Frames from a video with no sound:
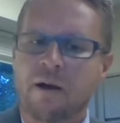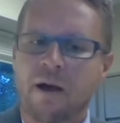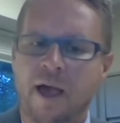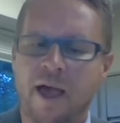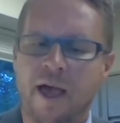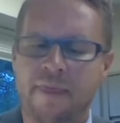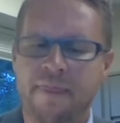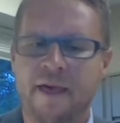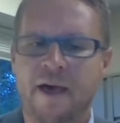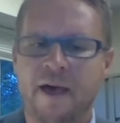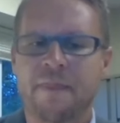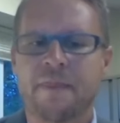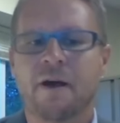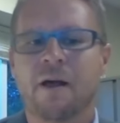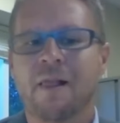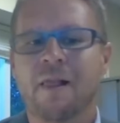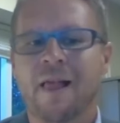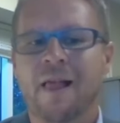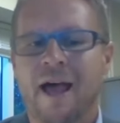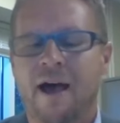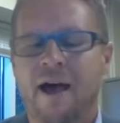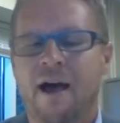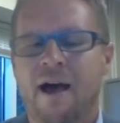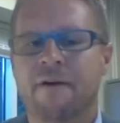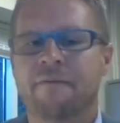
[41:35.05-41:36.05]
and then they'll
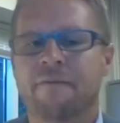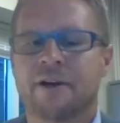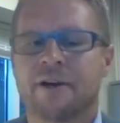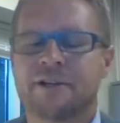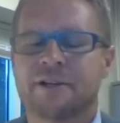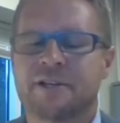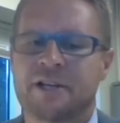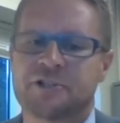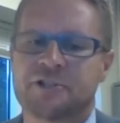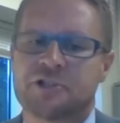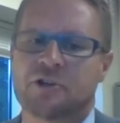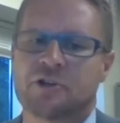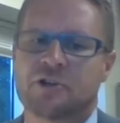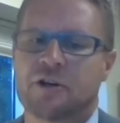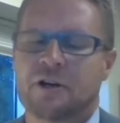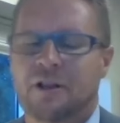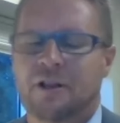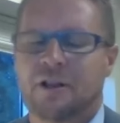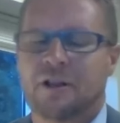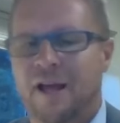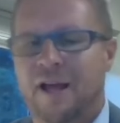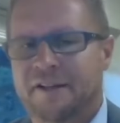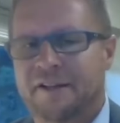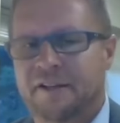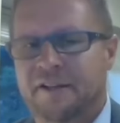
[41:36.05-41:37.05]
have additional
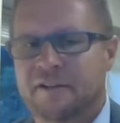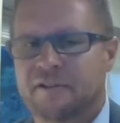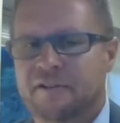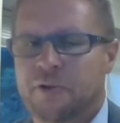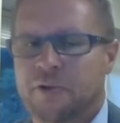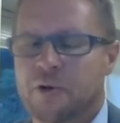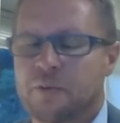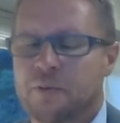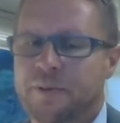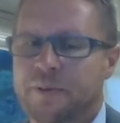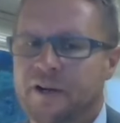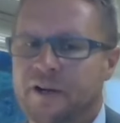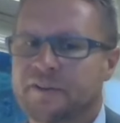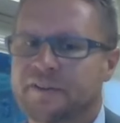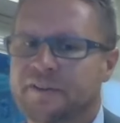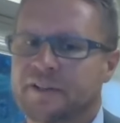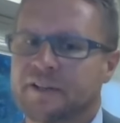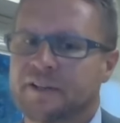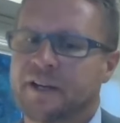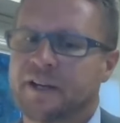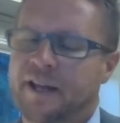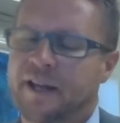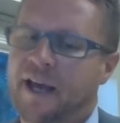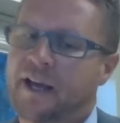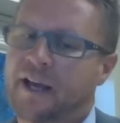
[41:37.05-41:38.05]
classes through Pearson
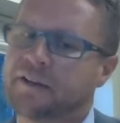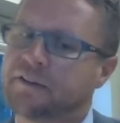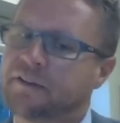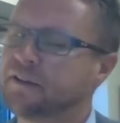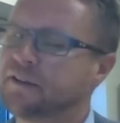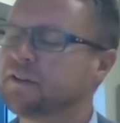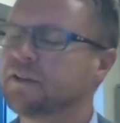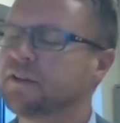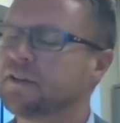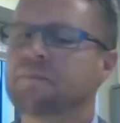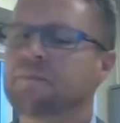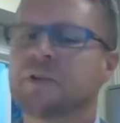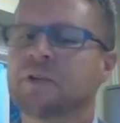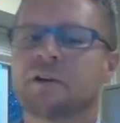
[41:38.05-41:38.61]
Connexus.